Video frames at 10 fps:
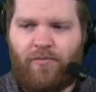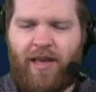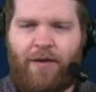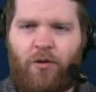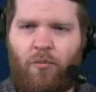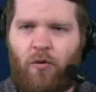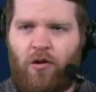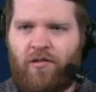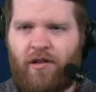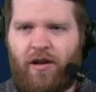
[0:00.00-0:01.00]
David
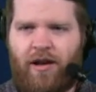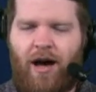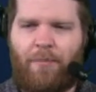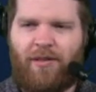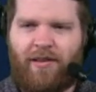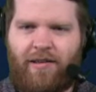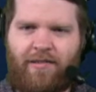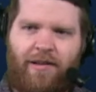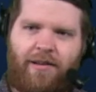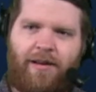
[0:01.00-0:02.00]
Moore's a
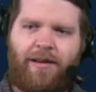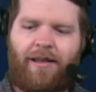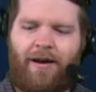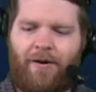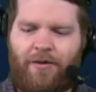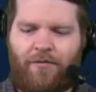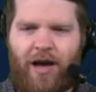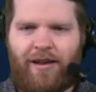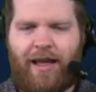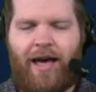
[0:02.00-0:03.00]
competition. You know, you've
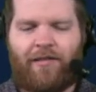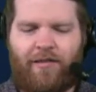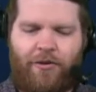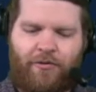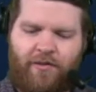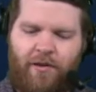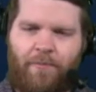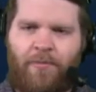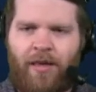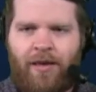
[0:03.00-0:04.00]
got Daz
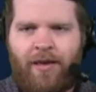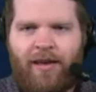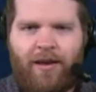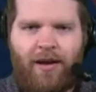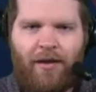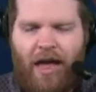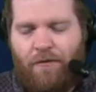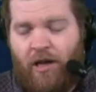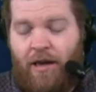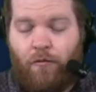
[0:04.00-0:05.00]
Newsome.
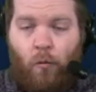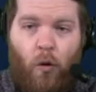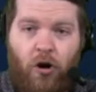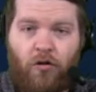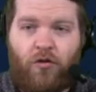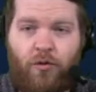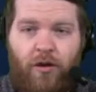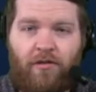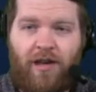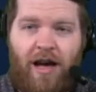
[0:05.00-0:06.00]
If one or two of
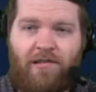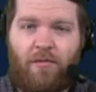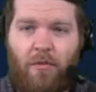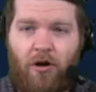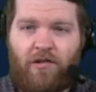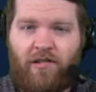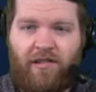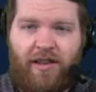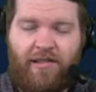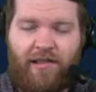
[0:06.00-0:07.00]
those guys emerge
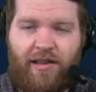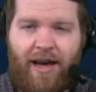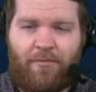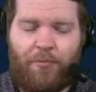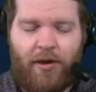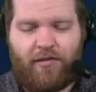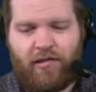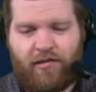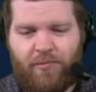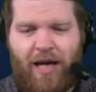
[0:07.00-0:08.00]
as decent depth
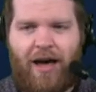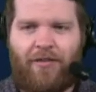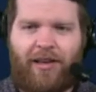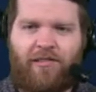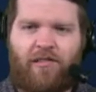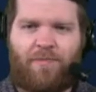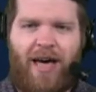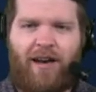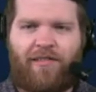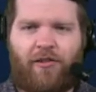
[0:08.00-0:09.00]
pieces, I don't think it's as
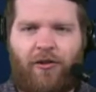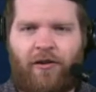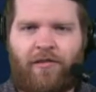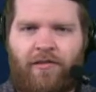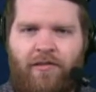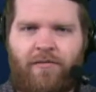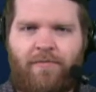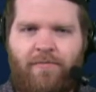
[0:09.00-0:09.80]
bad as it looks.